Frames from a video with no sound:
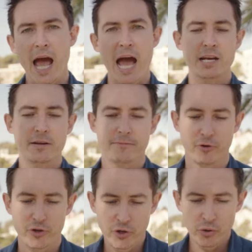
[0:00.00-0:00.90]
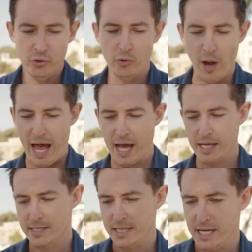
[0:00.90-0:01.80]
And for you
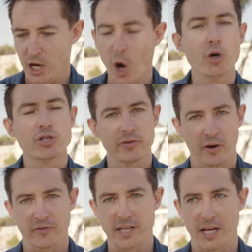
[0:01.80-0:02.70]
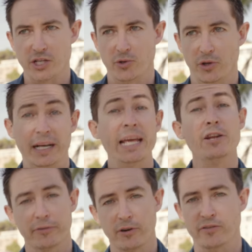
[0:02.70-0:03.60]
as the host of conversations or the leader of